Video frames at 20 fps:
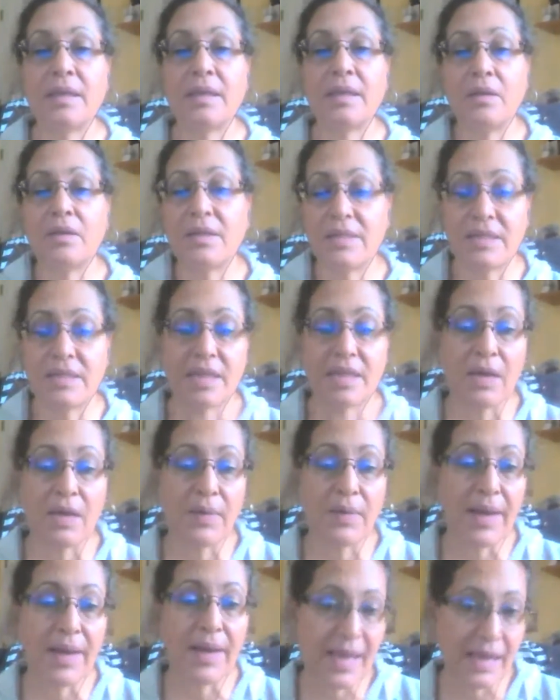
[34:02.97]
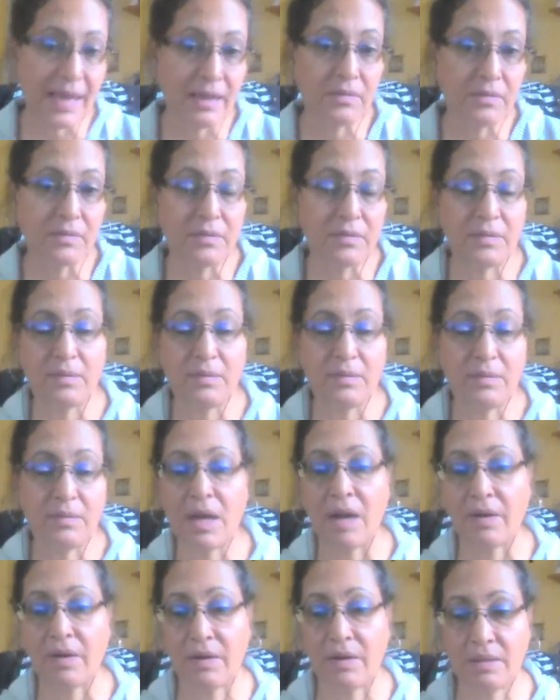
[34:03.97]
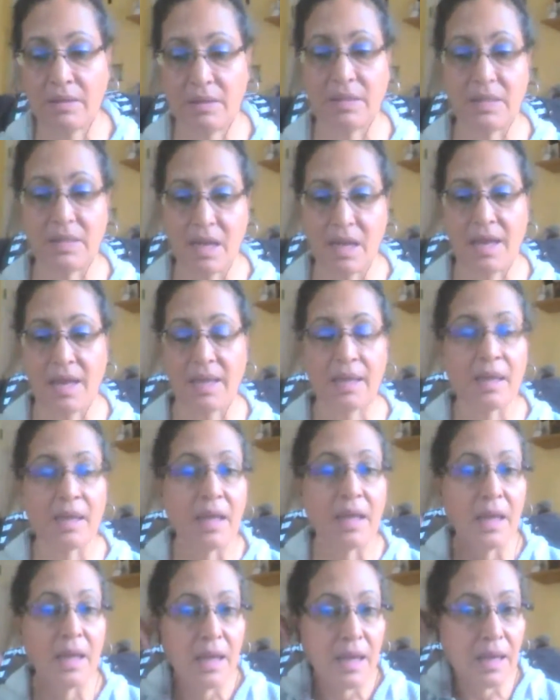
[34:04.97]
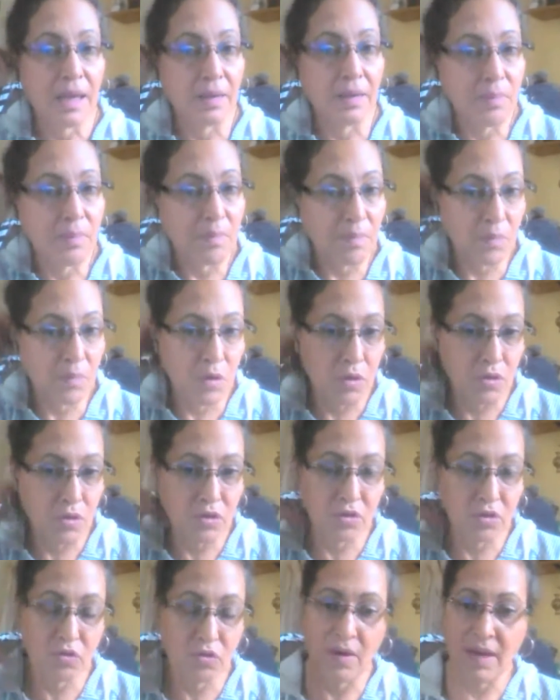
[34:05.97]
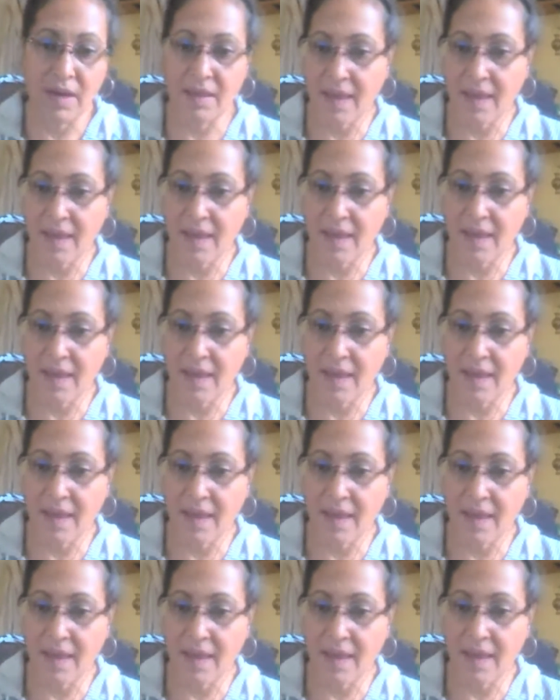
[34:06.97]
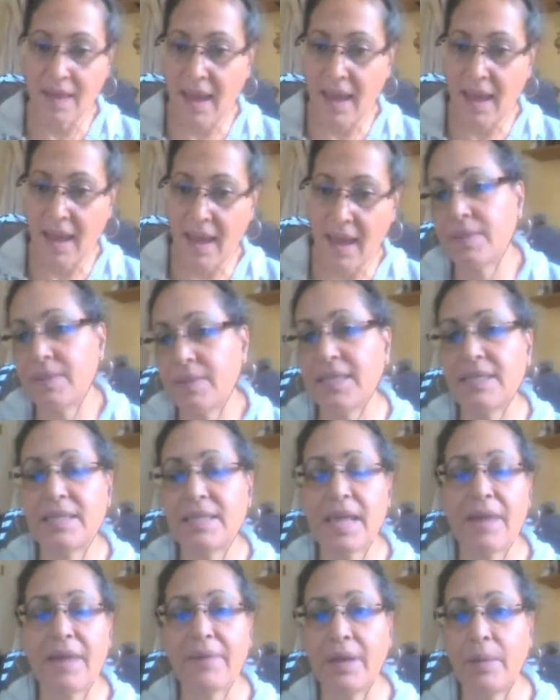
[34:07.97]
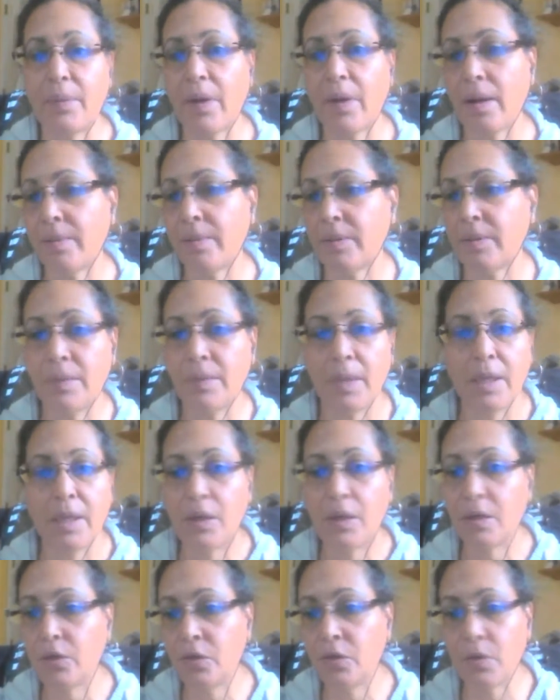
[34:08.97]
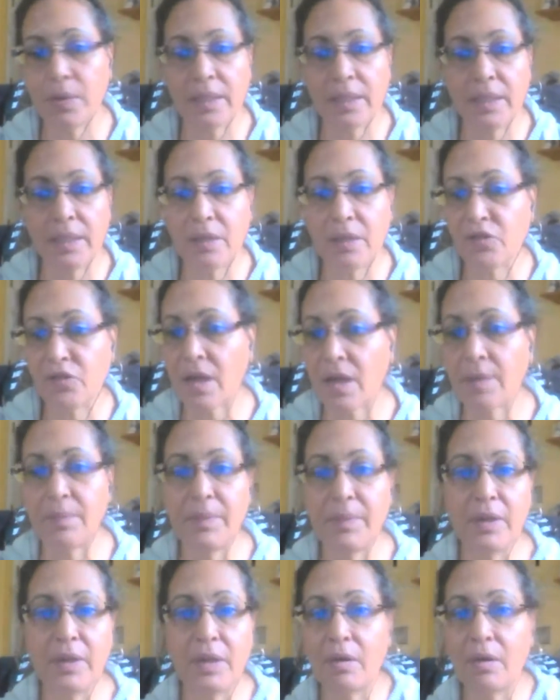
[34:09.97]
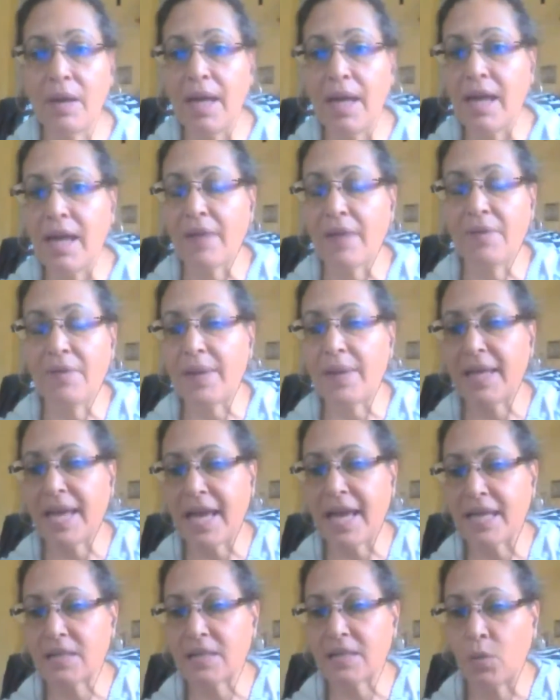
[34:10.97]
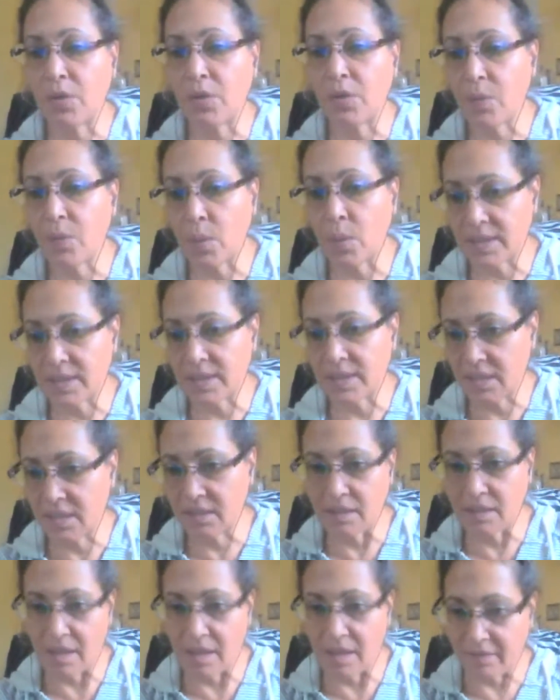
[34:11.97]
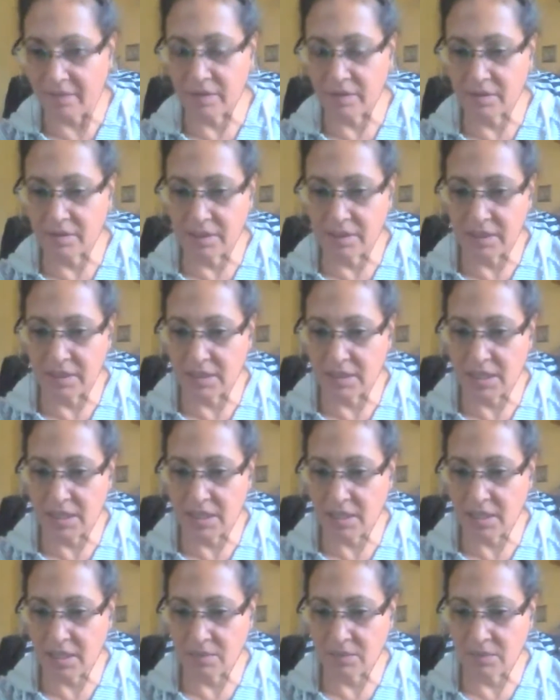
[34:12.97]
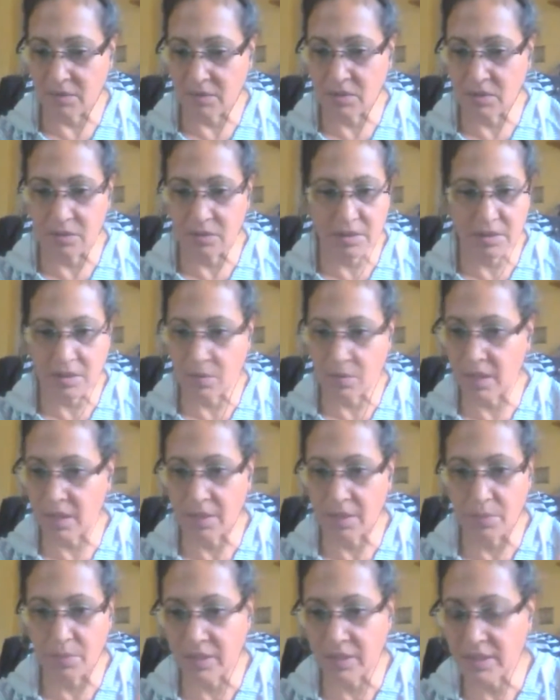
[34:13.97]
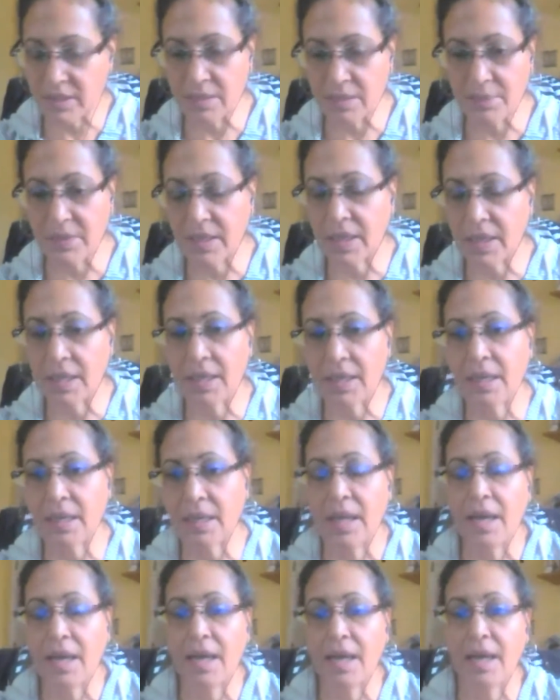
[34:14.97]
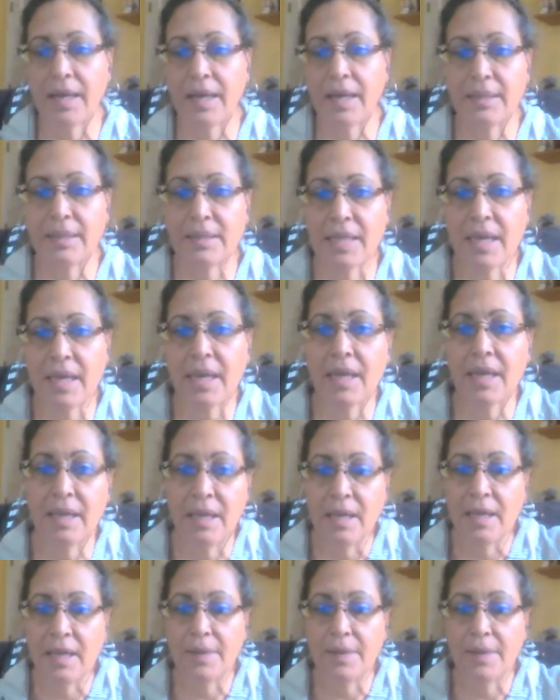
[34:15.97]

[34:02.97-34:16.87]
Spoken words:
And, this is how I handle this client. And you should try that. Somebody's having a problem doing their job. Everybody has more than one skill level in a team. So someone can bring something in and say,